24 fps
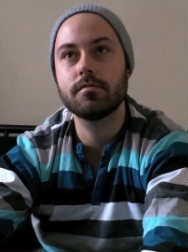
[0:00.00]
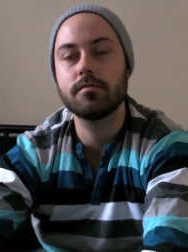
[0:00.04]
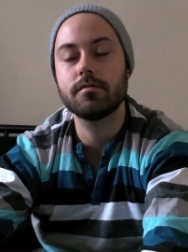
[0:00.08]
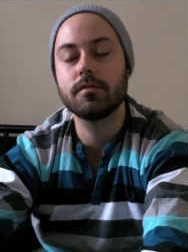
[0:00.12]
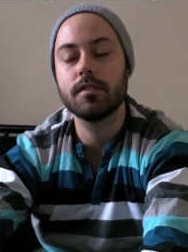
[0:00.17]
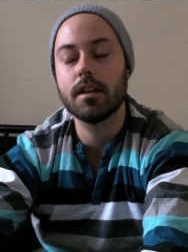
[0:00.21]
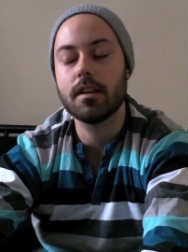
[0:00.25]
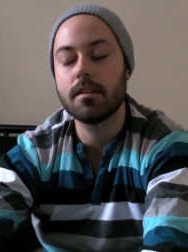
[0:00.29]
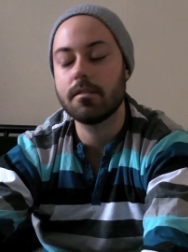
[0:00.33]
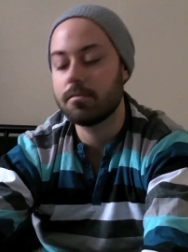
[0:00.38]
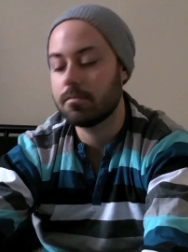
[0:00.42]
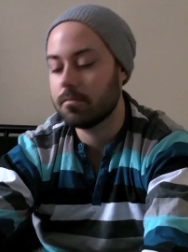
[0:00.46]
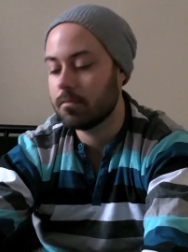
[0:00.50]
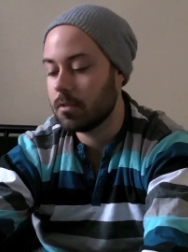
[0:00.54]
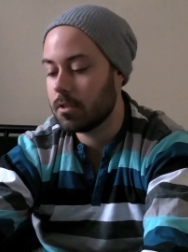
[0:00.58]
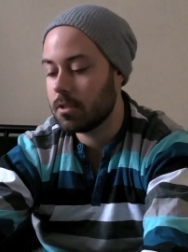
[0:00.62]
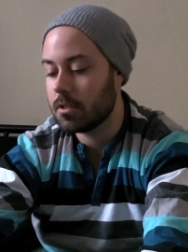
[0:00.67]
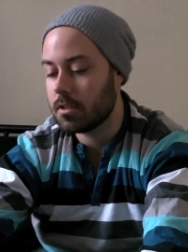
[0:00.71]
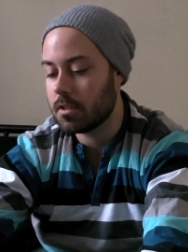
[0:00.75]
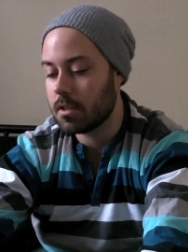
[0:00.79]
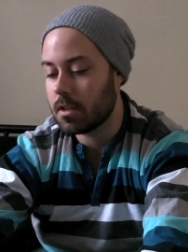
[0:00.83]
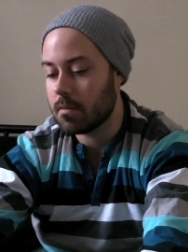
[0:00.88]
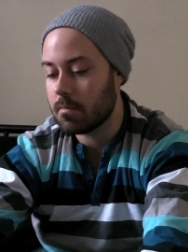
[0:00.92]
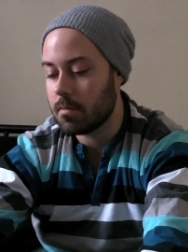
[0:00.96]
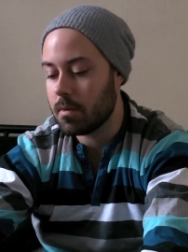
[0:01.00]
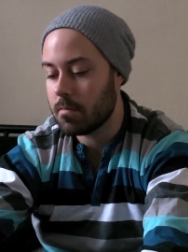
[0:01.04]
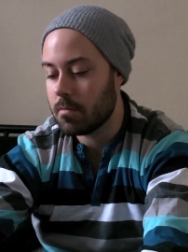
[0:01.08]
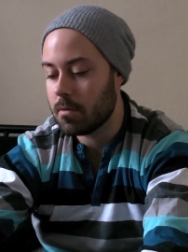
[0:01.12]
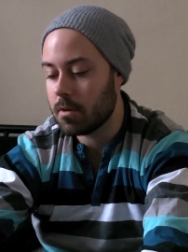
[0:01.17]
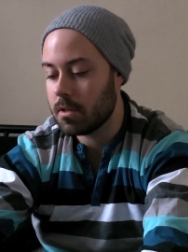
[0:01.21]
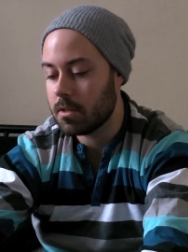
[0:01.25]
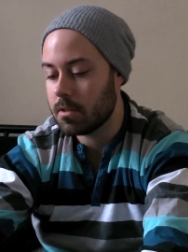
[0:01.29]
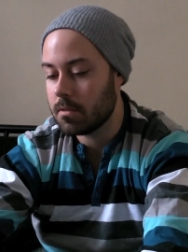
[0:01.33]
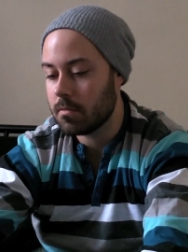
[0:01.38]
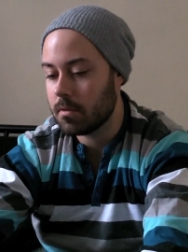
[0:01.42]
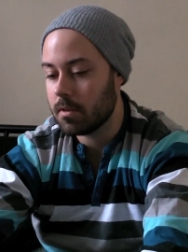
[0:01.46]
Yeah, which is gonna be
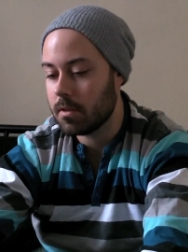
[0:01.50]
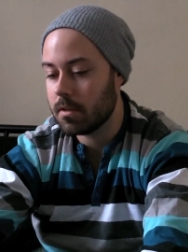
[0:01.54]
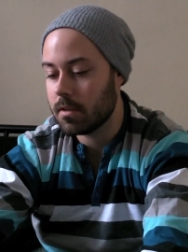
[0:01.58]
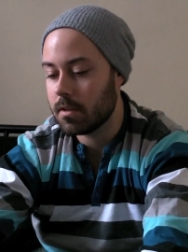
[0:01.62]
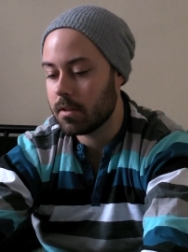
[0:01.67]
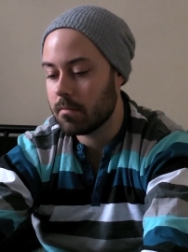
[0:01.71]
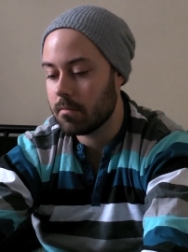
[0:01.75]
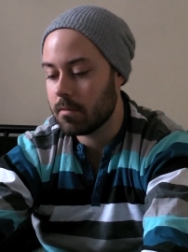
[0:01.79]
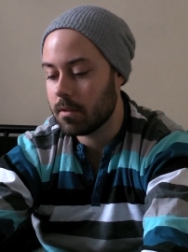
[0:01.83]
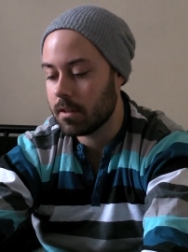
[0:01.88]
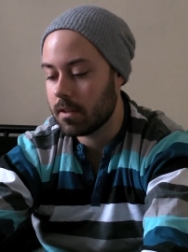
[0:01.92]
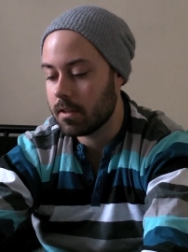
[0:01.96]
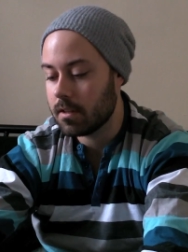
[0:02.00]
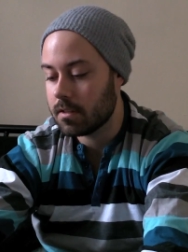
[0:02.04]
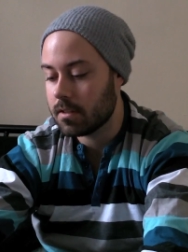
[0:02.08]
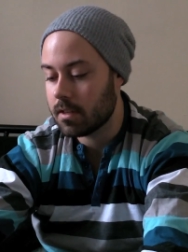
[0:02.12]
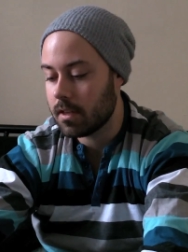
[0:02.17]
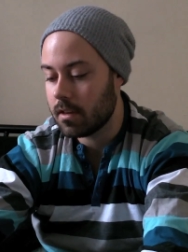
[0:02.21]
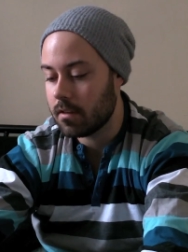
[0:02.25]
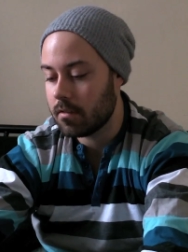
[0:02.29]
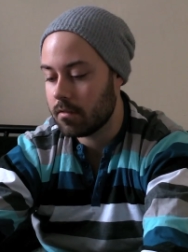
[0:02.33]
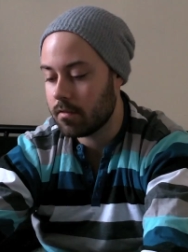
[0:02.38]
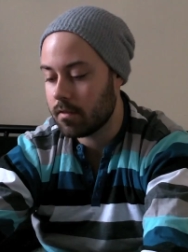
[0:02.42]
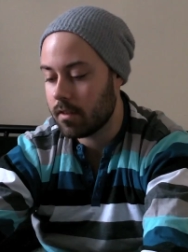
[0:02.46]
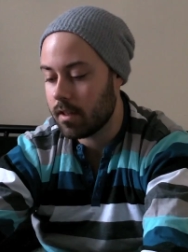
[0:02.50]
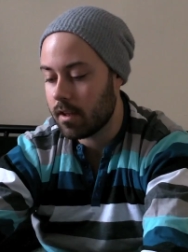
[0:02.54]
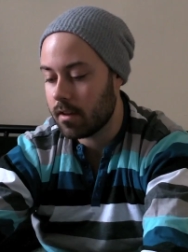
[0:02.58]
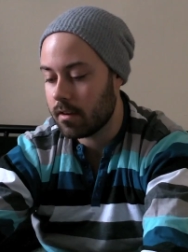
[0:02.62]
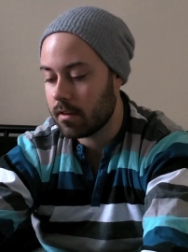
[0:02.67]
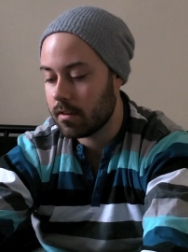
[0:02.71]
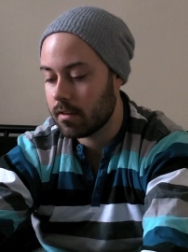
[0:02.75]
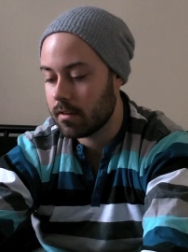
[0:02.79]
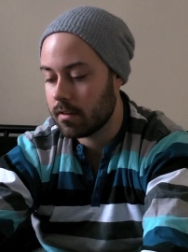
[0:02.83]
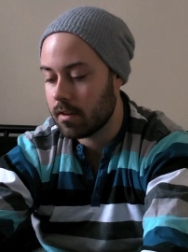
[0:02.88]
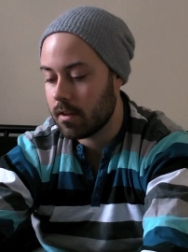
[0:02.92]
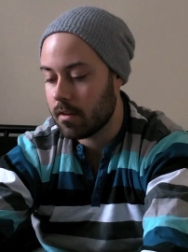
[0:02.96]
pretty sweet. I'm really excited for
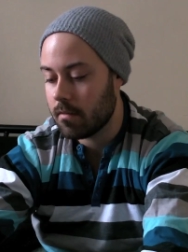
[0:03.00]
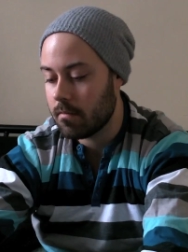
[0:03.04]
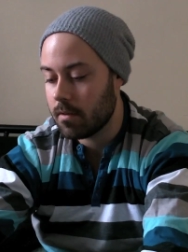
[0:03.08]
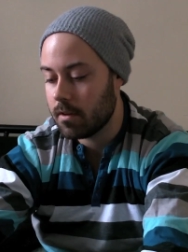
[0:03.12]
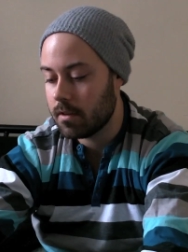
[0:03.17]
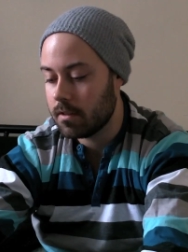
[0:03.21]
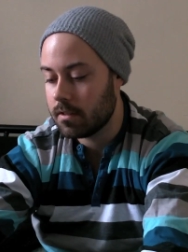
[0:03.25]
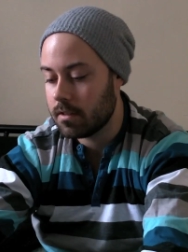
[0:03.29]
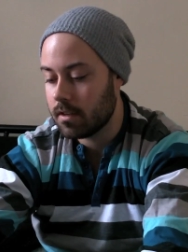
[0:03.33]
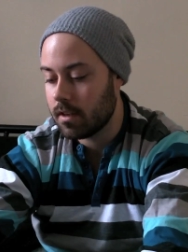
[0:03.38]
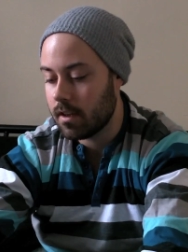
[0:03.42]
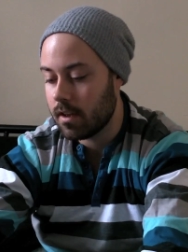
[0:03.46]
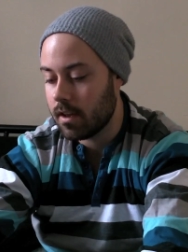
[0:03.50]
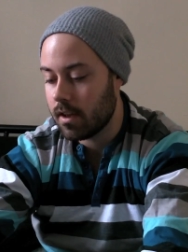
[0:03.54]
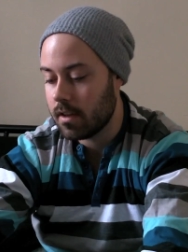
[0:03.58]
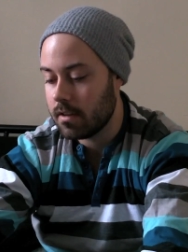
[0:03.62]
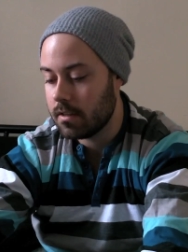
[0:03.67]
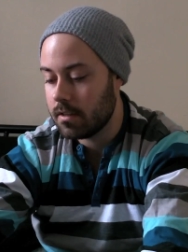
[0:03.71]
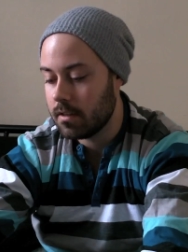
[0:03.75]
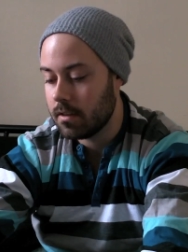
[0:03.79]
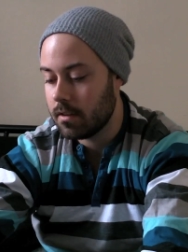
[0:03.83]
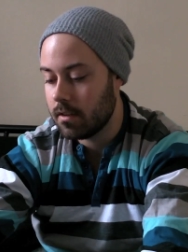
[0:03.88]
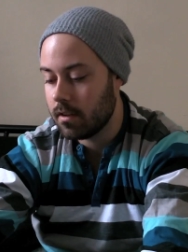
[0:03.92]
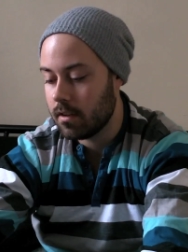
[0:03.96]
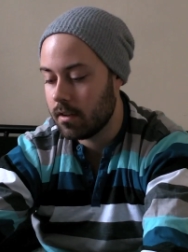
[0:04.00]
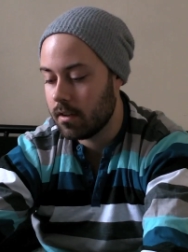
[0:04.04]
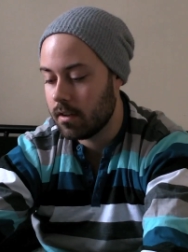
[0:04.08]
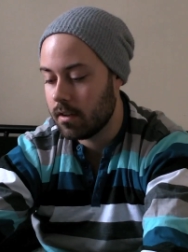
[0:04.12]
that. I did